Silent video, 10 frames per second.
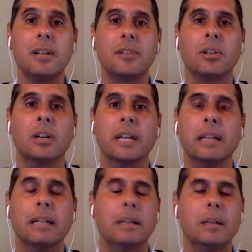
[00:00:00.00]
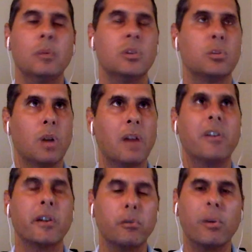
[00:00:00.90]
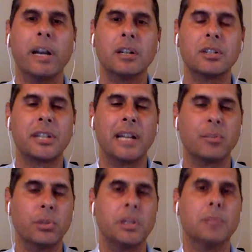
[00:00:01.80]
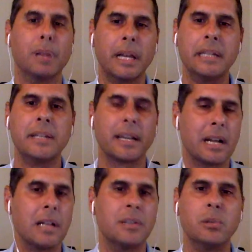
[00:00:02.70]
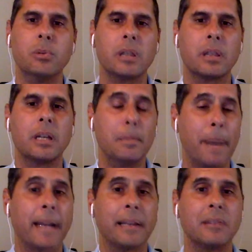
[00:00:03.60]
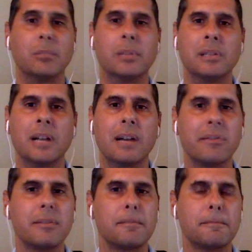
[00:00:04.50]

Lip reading: So again, it was a very rare chance where you could blend technology with impacting somebody's life.